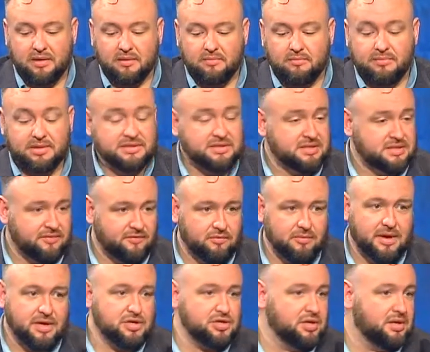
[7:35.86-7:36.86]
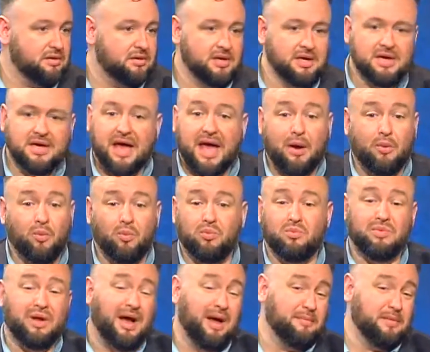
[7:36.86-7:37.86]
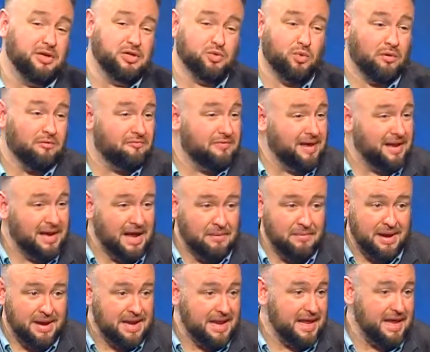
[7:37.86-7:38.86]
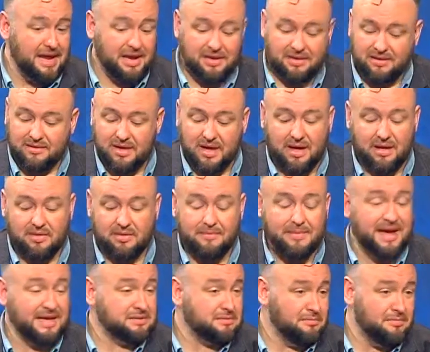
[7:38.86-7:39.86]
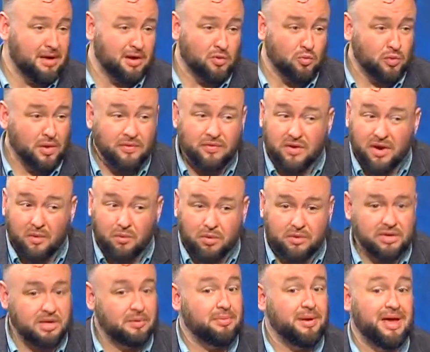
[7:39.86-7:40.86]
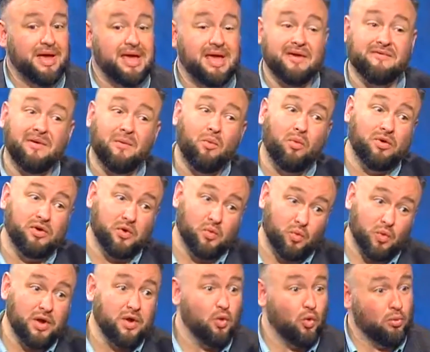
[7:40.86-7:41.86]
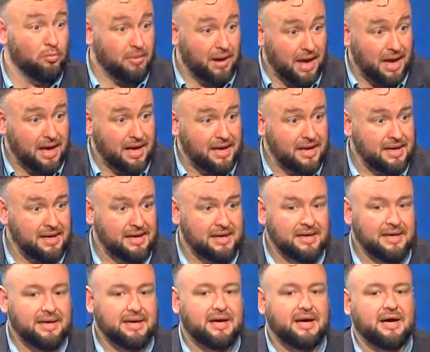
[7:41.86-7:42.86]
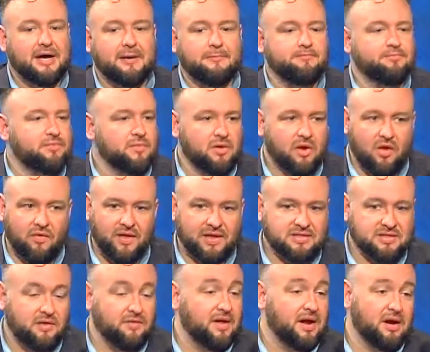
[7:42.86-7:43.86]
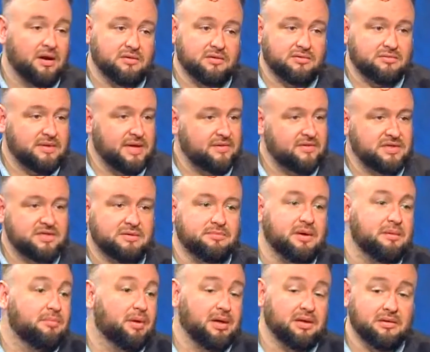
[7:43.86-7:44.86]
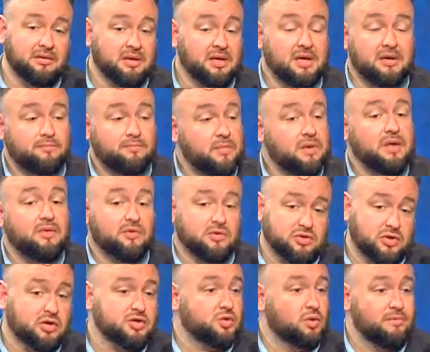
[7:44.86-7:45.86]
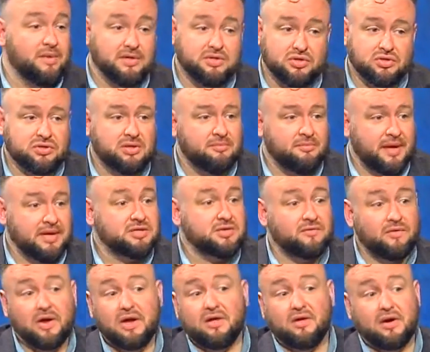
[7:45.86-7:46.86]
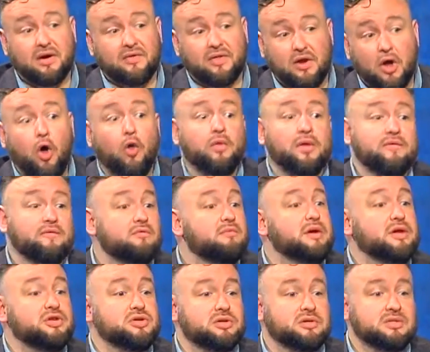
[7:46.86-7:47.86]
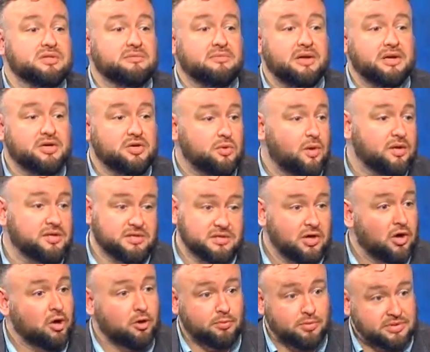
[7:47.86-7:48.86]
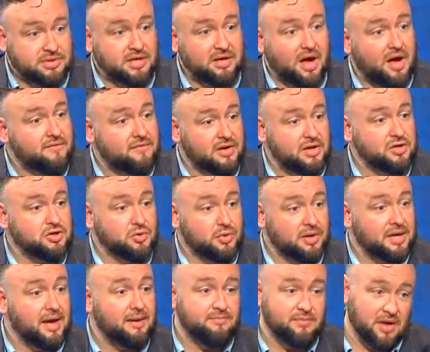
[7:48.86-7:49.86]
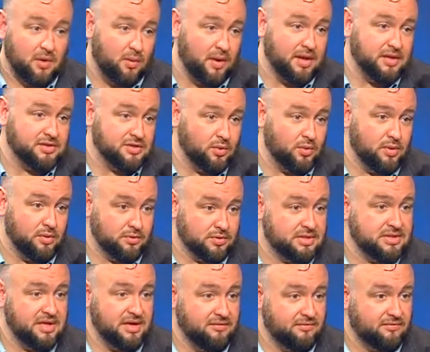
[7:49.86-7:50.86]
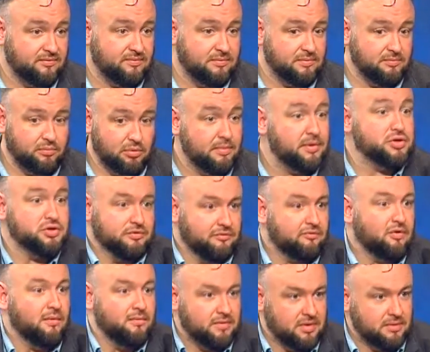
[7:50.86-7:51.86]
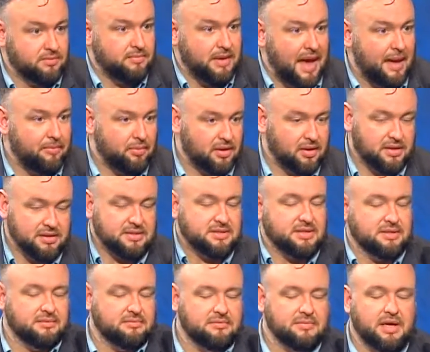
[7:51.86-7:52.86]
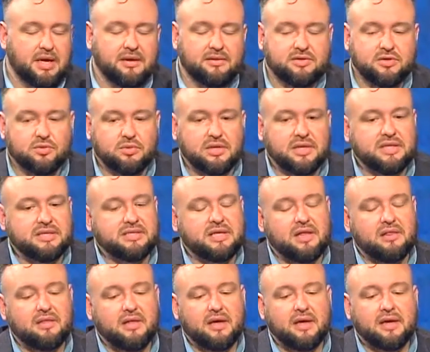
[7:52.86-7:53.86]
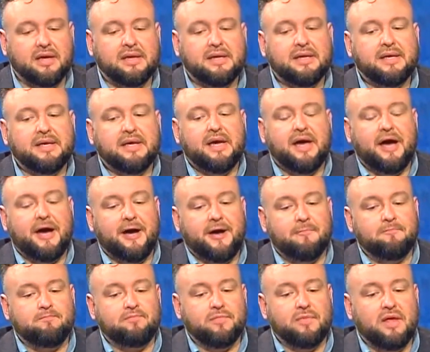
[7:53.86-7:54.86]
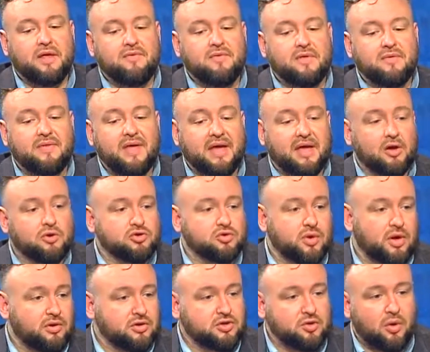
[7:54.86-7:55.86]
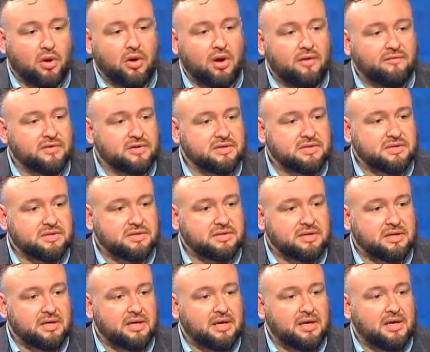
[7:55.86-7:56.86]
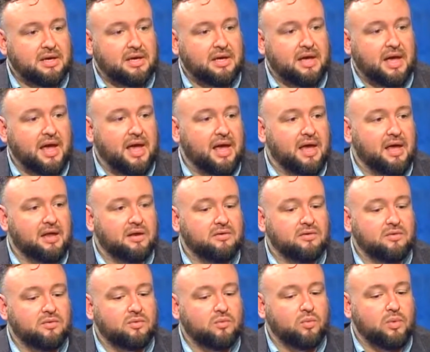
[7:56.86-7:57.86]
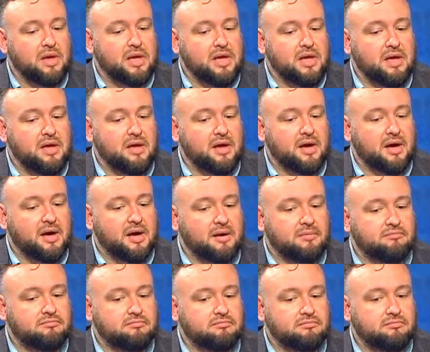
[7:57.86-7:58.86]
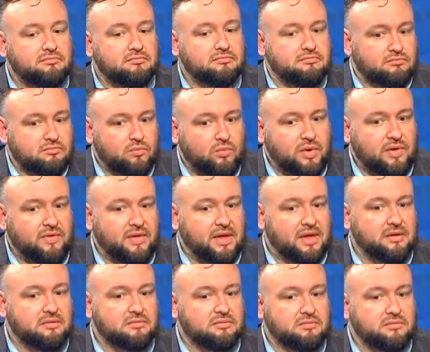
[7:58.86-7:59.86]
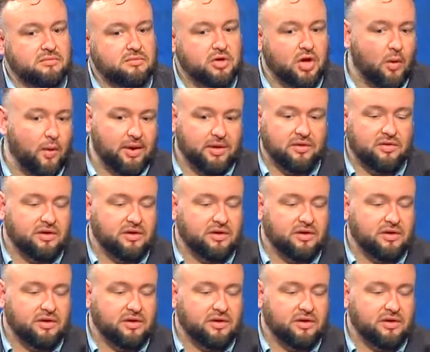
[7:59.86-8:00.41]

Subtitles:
business information, how many square feet I may need, the maximum amount of rent that I'm willing to pay, if I'm wanting to rent or buy. All that's on there. Hit the submit button. There's also a message that makes it very clear that all the information submitted to us is 100% confidential and kept that way until we receive permission from the applicant to release anything. And then that goes directly to our office, and we then go out into the